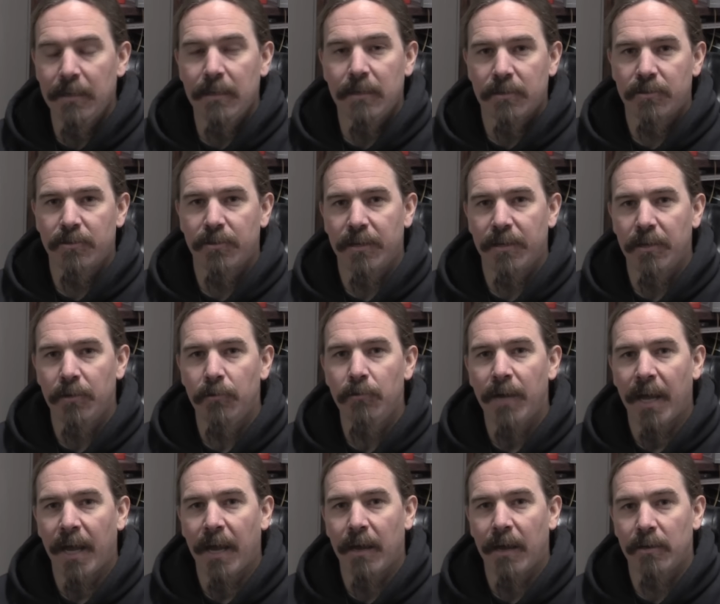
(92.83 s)
so that you
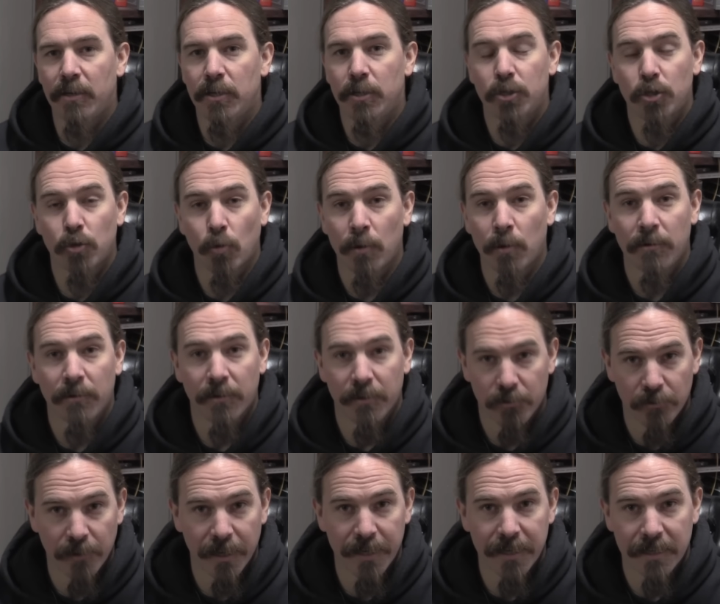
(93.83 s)
can shorten the
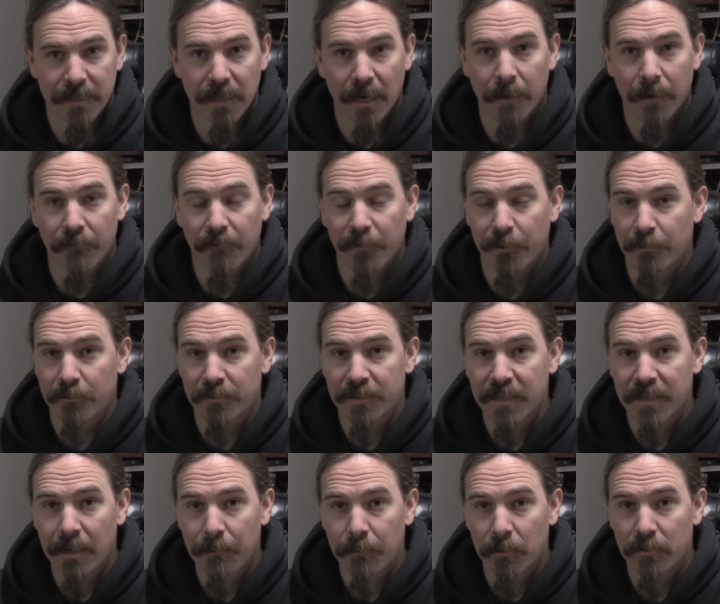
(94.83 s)
training time for your
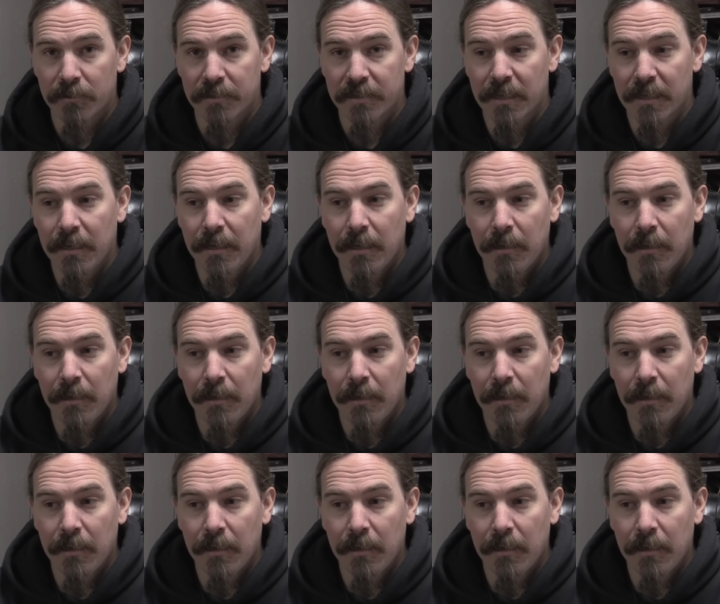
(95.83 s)
snipers